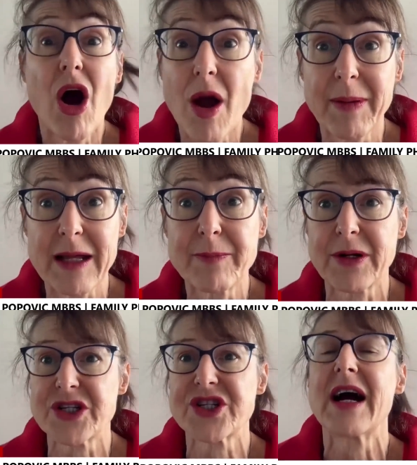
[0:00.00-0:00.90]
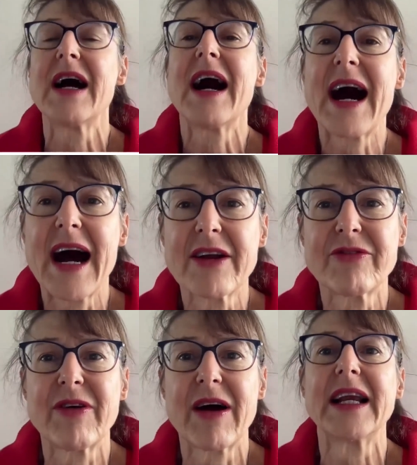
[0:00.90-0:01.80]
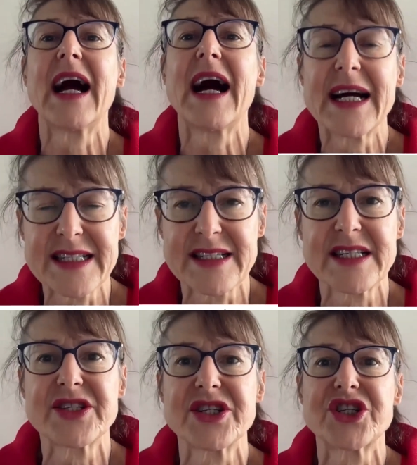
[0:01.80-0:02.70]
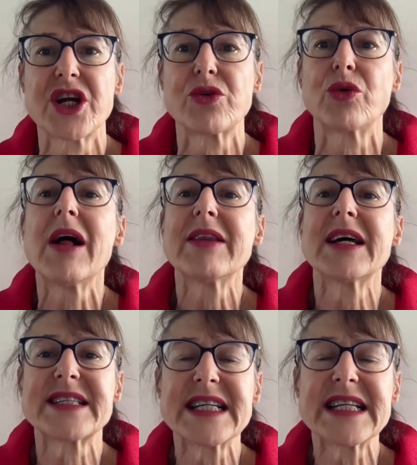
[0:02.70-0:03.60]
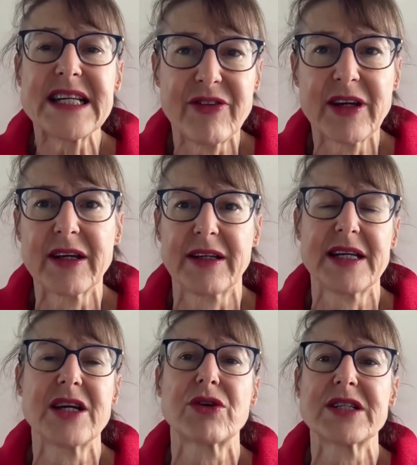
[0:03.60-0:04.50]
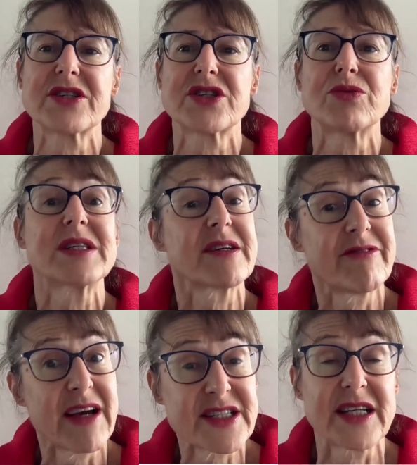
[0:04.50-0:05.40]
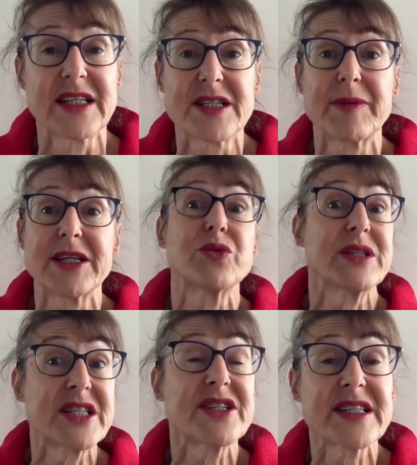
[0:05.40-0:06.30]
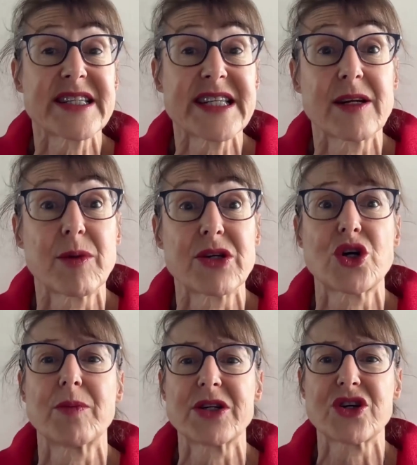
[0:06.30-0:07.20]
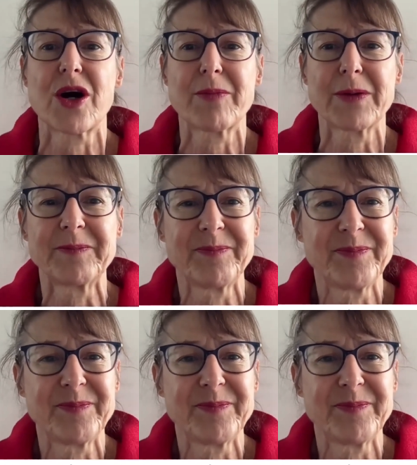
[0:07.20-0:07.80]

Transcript: high blood pressure, heart failure, heart disease in general. That significantly increases the risk of vascular dementia, which is the second most common type.